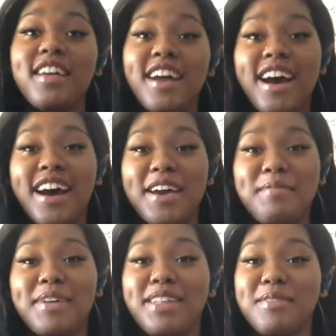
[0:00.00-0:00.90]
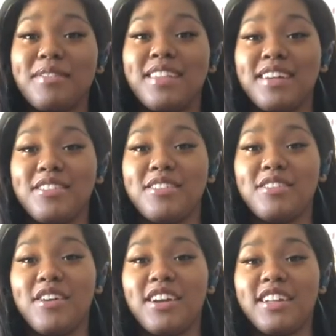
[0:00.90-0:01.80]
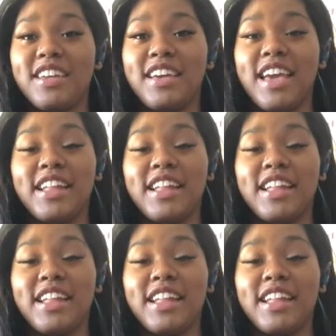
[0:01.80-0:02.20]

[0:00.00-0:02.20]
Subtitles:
Hi, my name is Ny.karle,